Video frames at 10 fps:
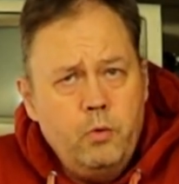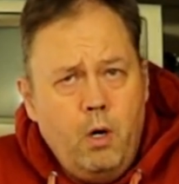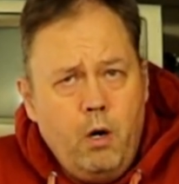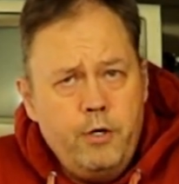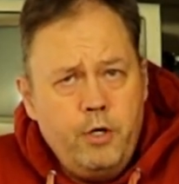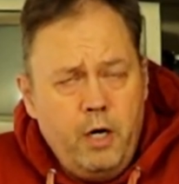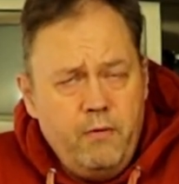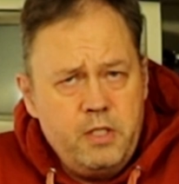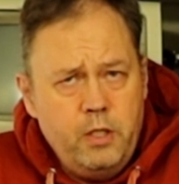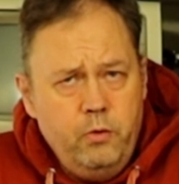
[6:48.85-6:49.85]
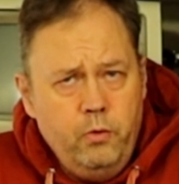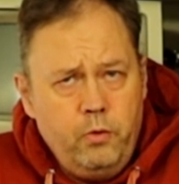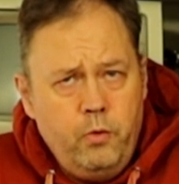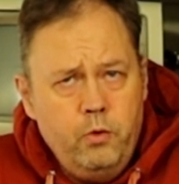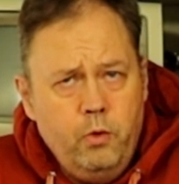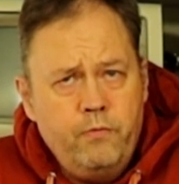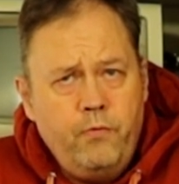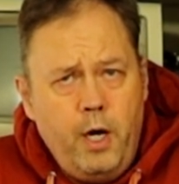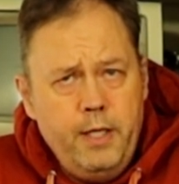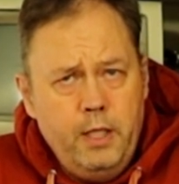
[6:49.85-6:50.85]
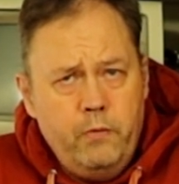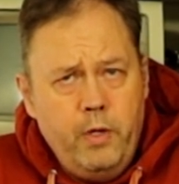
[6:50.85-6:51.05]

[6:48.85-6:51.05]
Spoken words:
the hard drive as it could not find it.